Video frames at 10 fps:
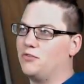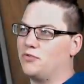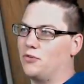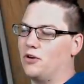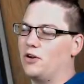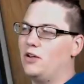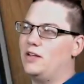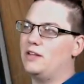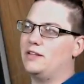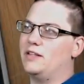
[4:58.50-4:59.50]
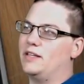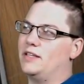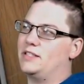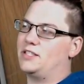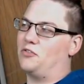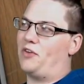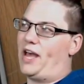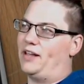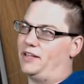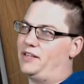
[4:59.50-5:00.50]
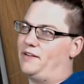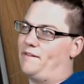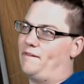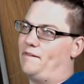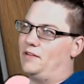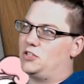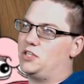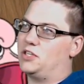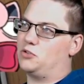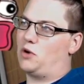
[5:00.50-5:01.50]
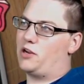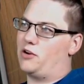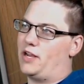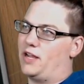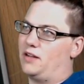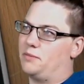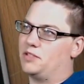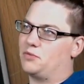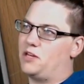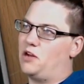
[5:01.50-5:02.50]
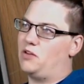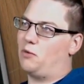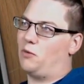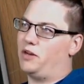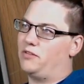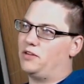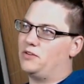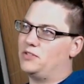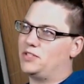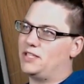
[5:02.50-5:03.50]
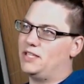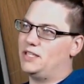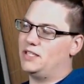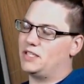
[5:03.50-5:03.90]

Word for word: for the Silvally, so you could draw your hand up. Because we know that one of those is a